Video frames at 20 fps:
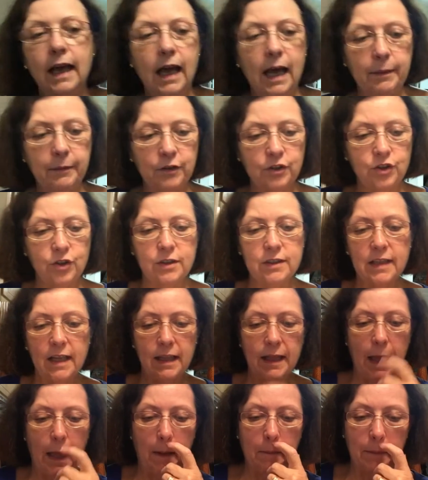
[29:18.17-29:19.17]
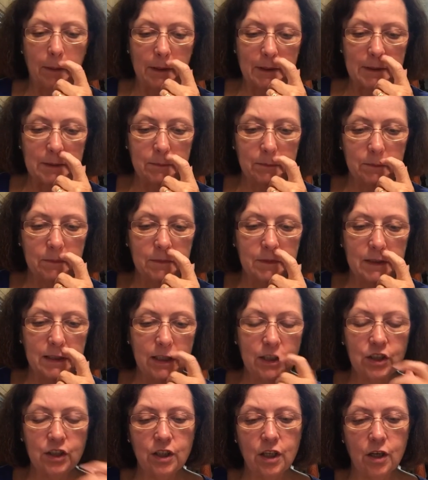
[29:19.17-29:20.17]
I'm not sure exactly how I'm going to
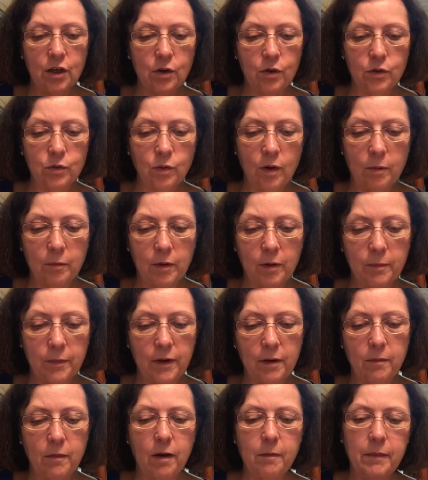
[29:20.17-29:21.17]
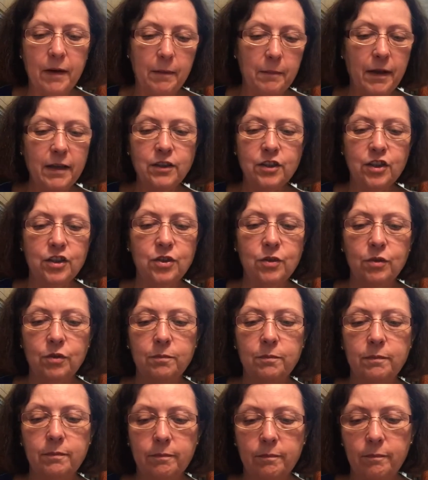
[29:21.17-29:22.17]
stitch those, but I'm going to put them on, but I may just do
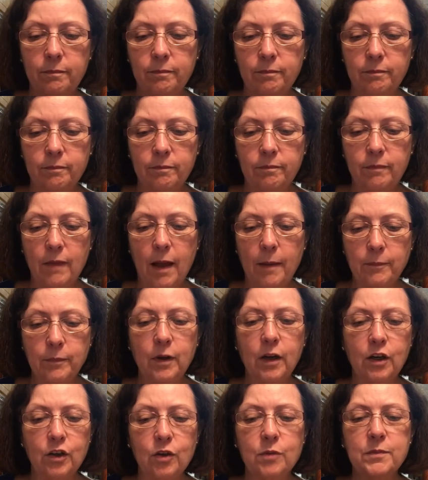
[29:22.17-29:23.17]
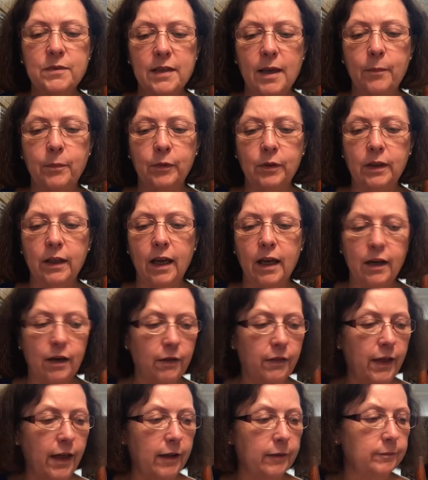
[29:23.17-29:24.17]
it. I'm going to do them separately. I
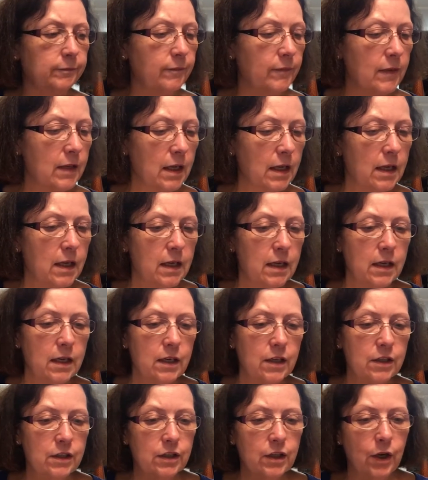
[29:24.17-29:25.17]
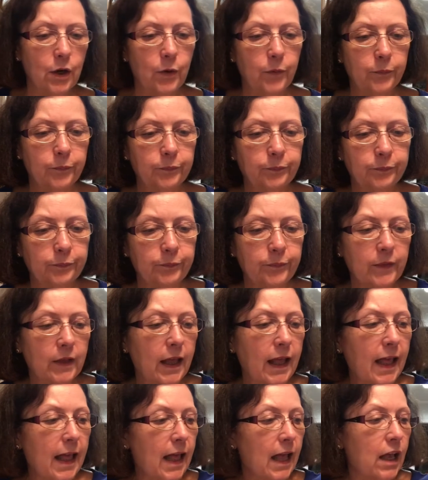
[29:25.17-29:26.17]
know that.
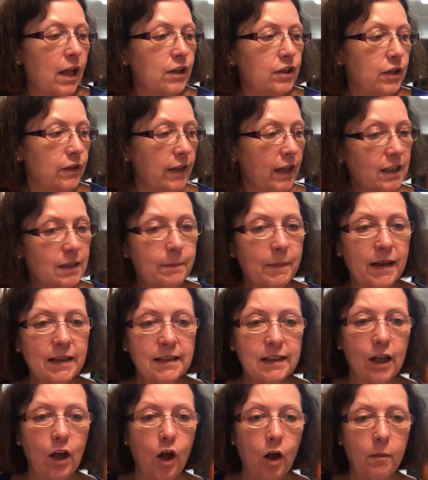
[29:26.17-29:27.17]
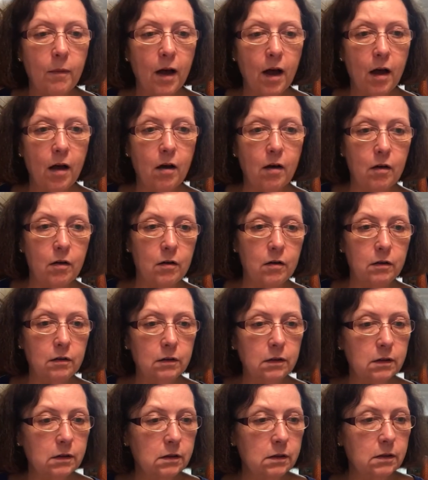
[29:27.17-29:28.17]
So that's basically all my
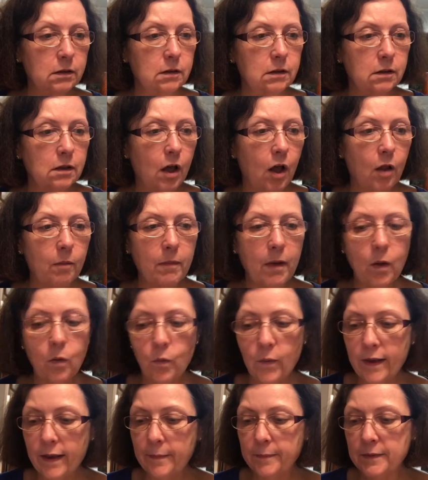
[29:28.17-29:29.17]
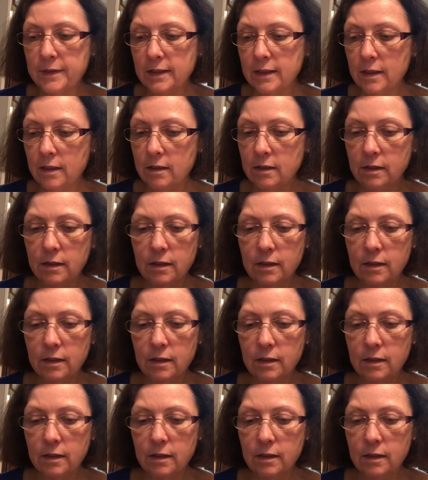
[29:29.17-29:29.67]
haul, all my WIPS,